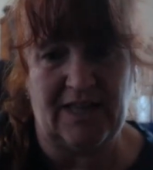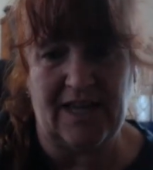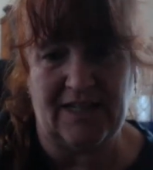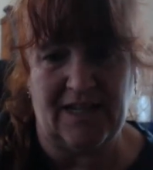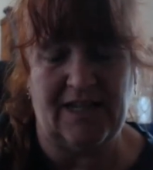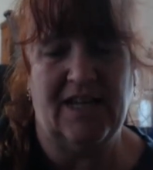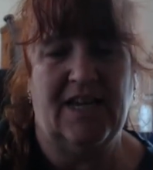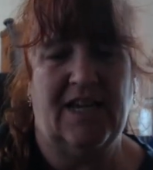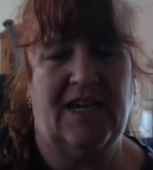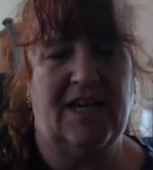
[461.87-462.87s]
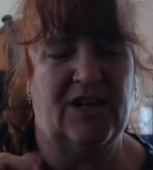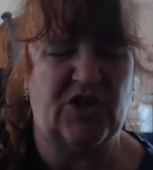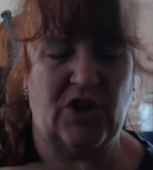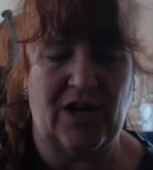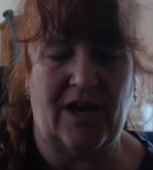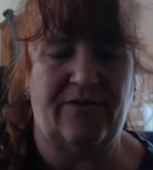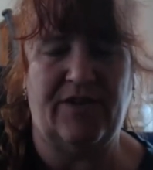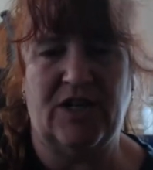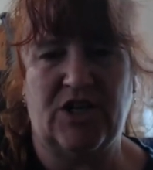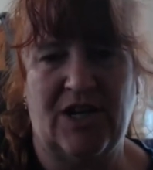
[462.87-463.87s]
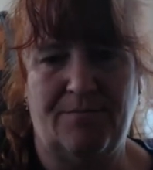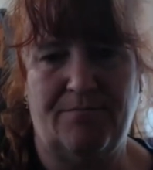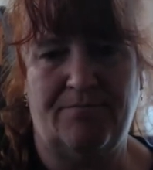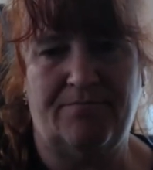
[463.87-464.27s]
that done, and I'll show you how to finish it up.